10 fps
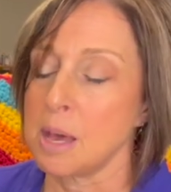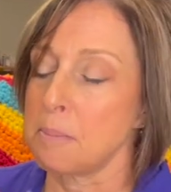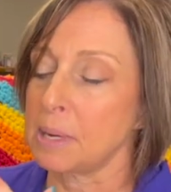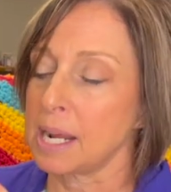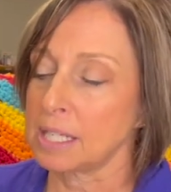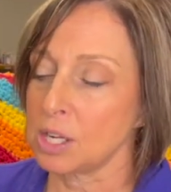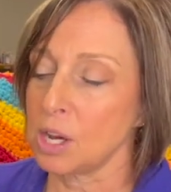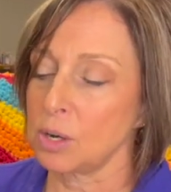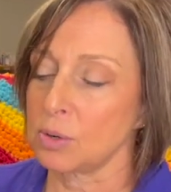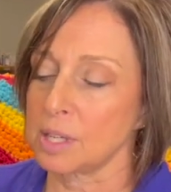But I
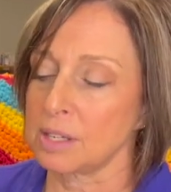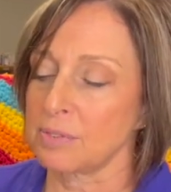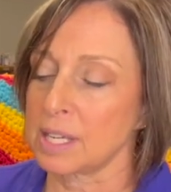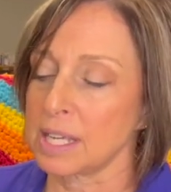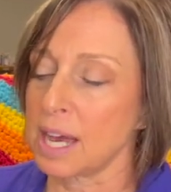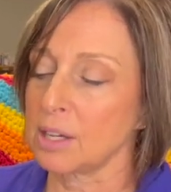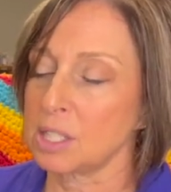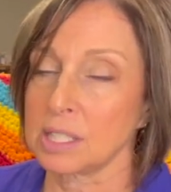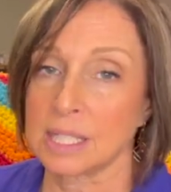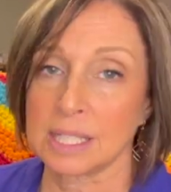know that if I
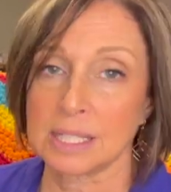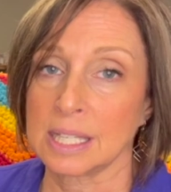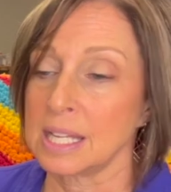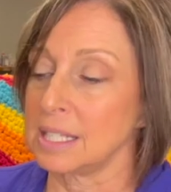calculate